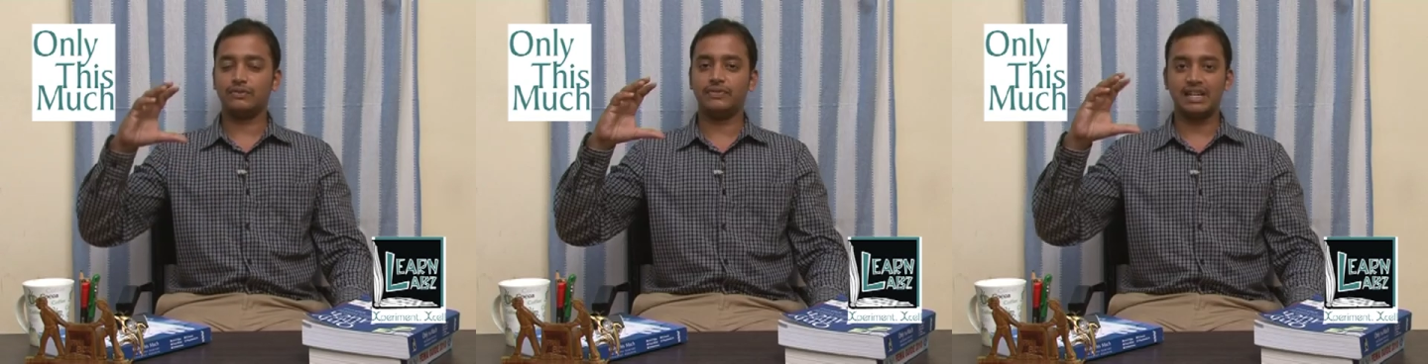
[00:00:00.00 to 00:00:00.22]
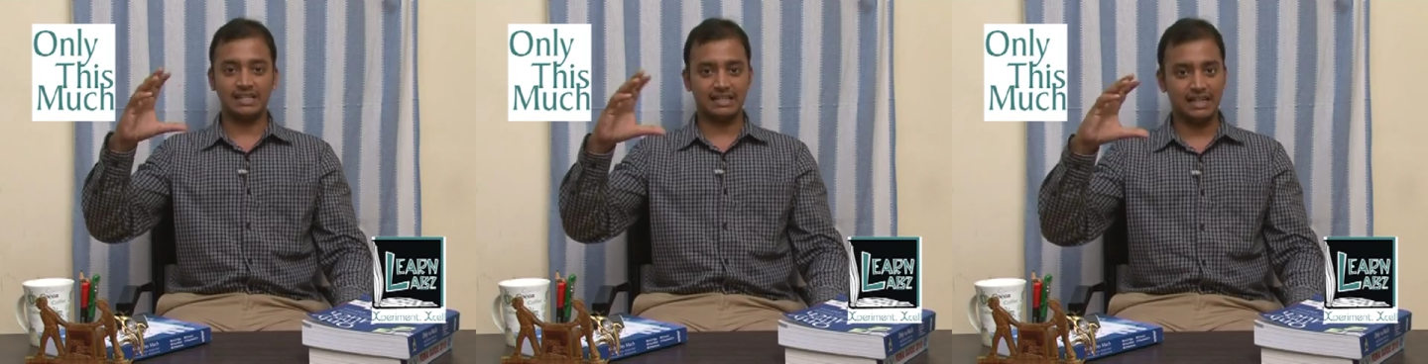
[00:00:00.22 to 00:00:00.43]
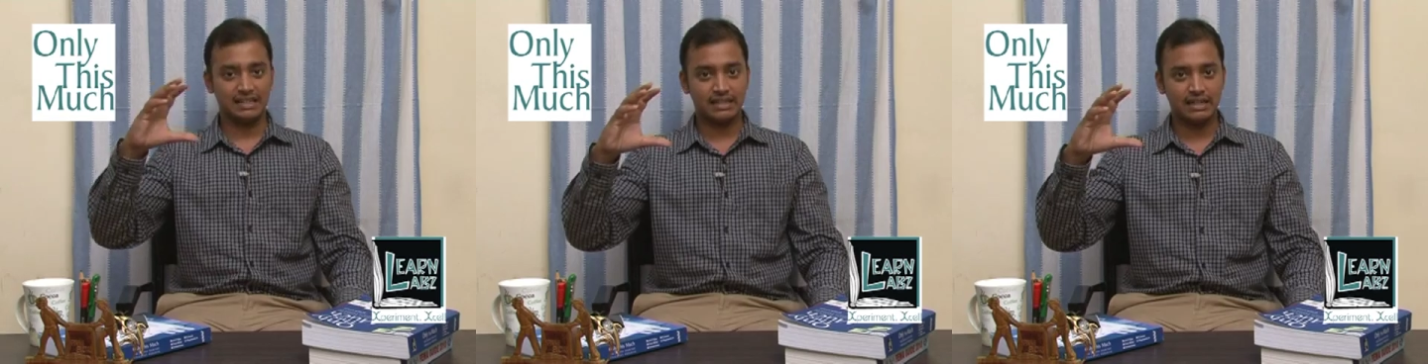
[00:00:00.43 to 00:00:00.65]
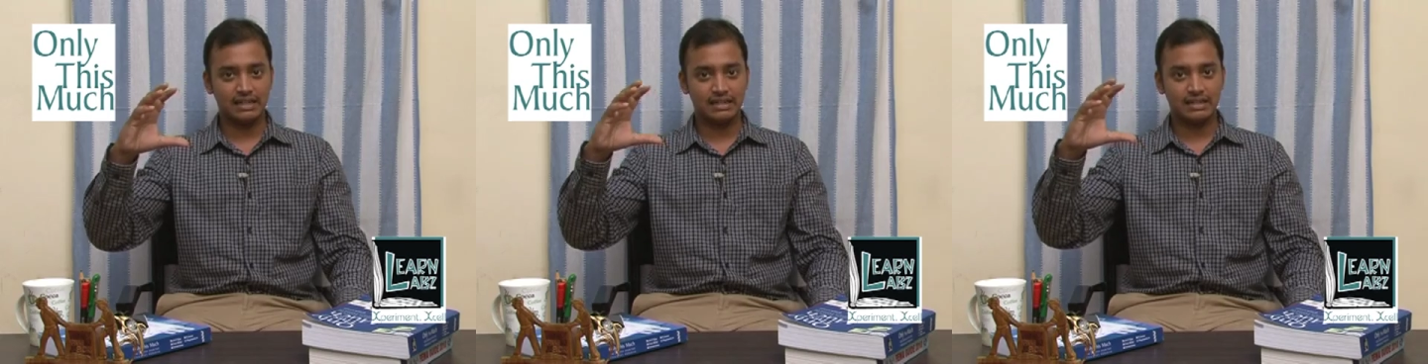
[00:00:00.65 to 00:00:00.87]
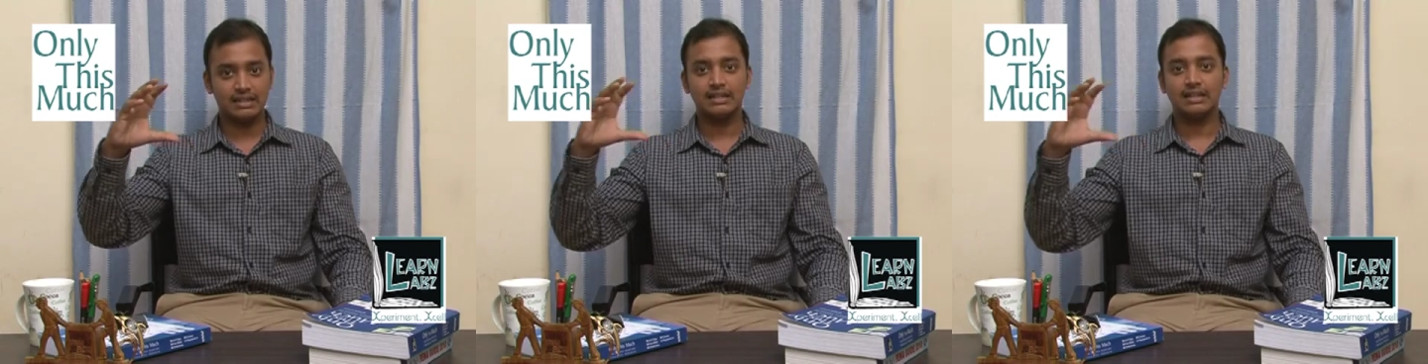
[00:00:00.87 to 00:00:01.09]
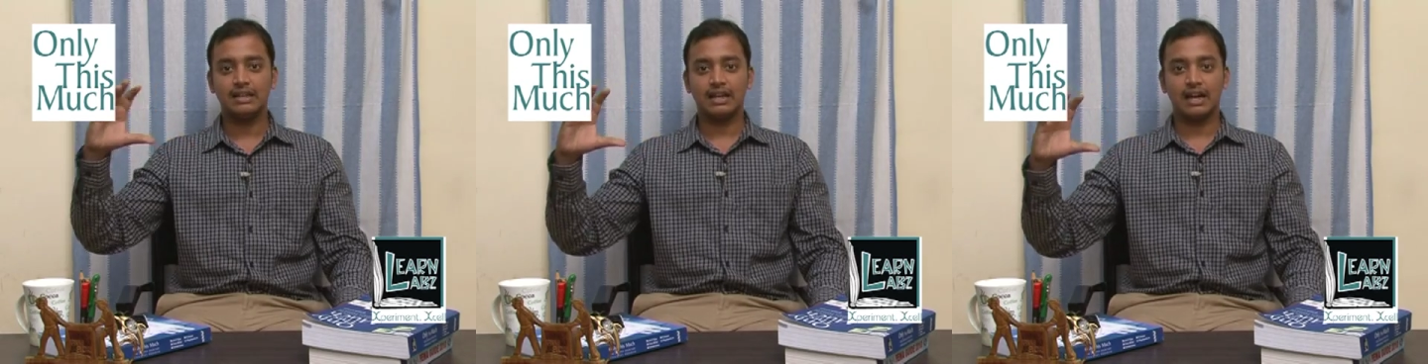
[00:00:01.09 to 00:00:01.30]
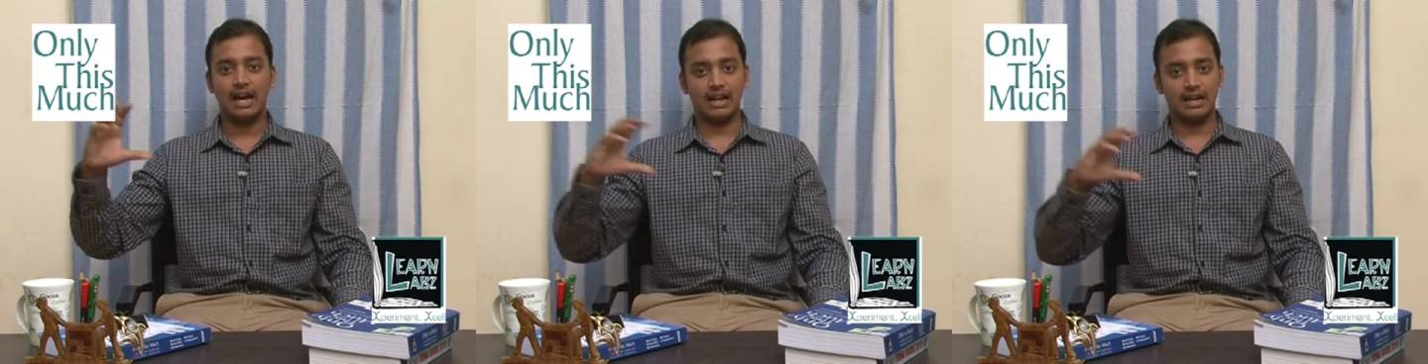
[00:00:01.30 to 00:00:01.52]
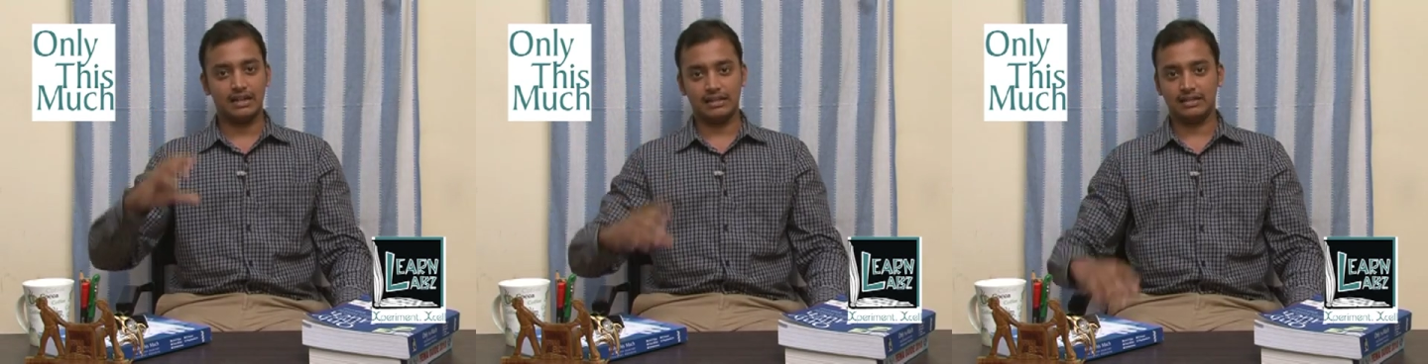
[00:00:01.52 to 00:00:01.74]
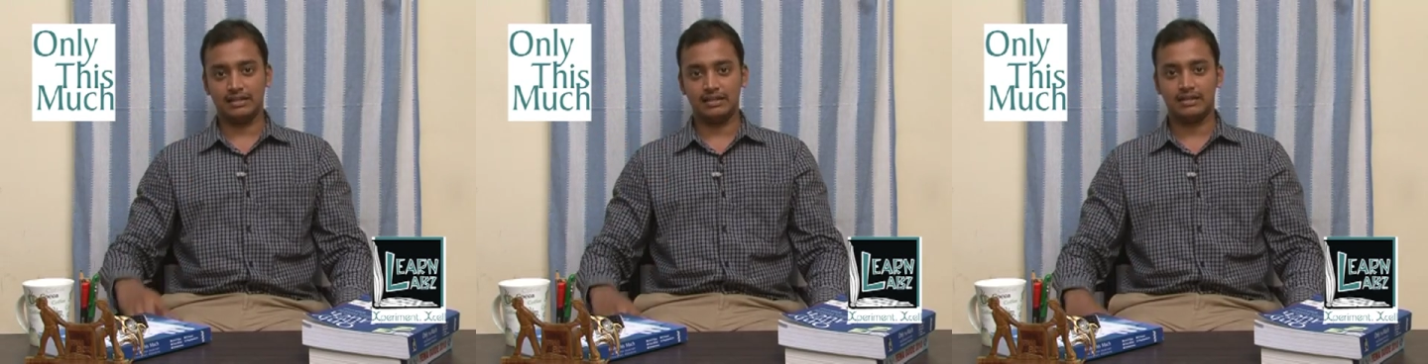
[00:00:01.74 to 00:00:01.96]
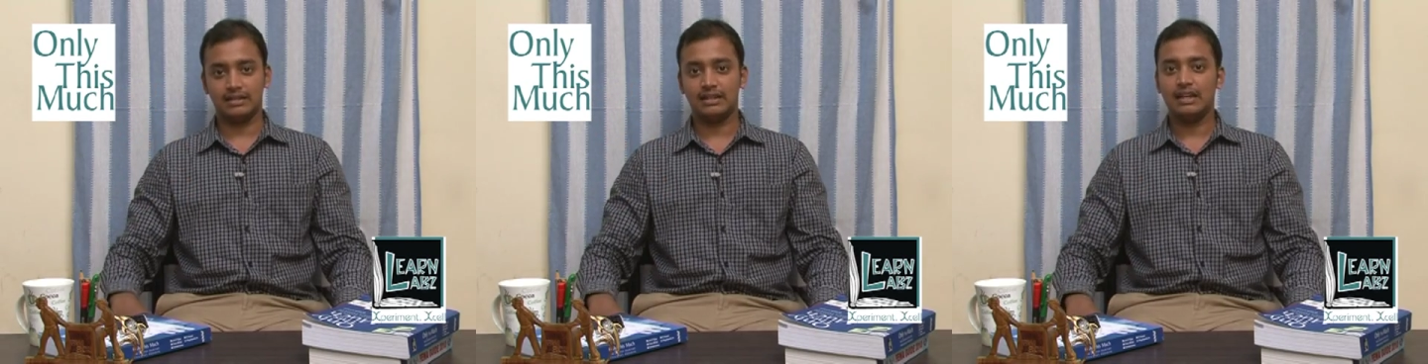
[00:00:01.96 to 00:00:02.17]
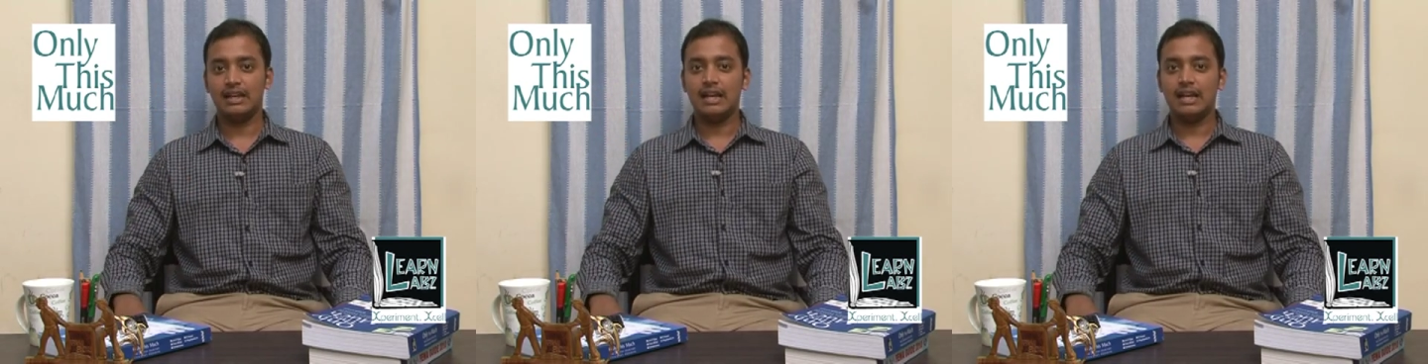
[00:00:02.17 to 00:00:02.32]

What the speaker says: fixed assets, current assets.